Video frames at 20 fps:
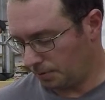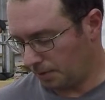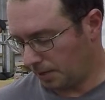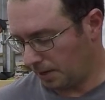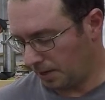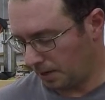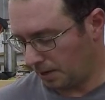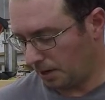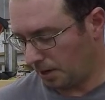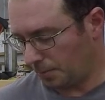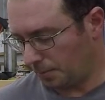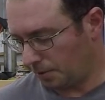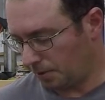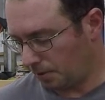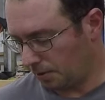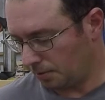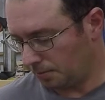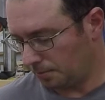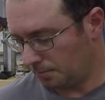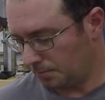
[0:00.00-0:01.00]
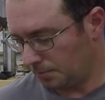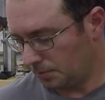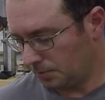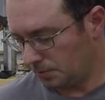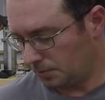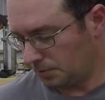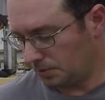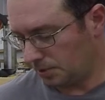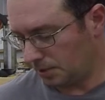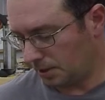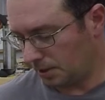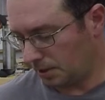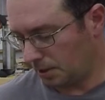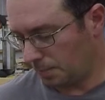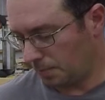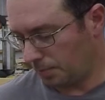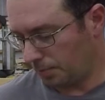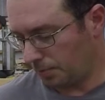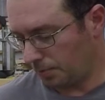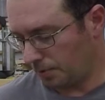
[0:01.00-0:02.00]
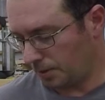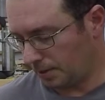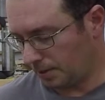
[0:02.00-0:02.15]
or anemometer set up.